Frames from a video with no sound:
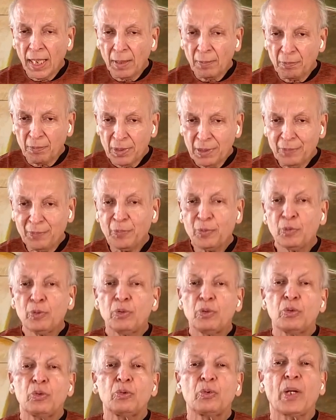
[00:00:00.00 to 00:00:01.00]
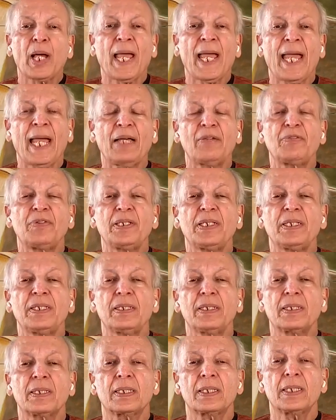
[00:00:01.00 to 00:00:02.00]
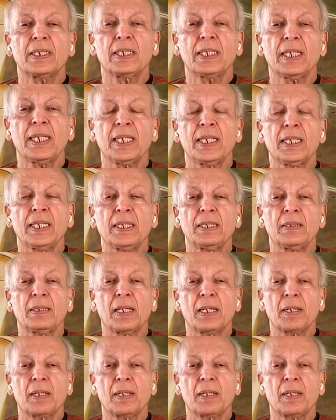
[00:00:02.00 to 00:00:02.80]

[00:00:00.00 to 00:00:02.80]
people who have a